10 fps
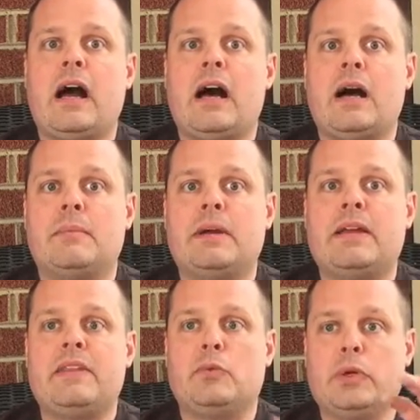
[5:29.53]

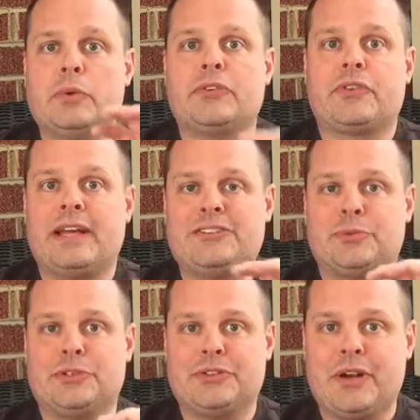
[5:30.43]
and then we will
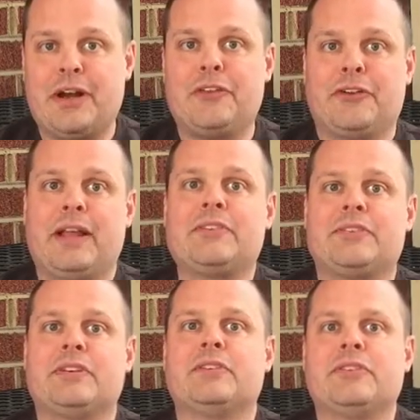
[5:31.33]
schedule your other
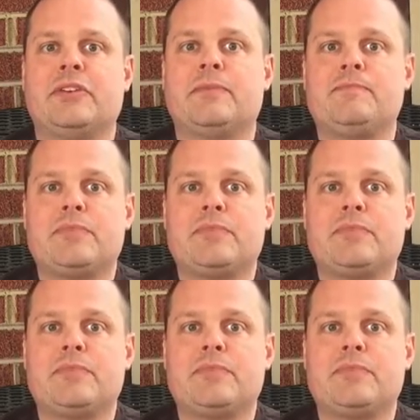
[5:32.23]
lessons.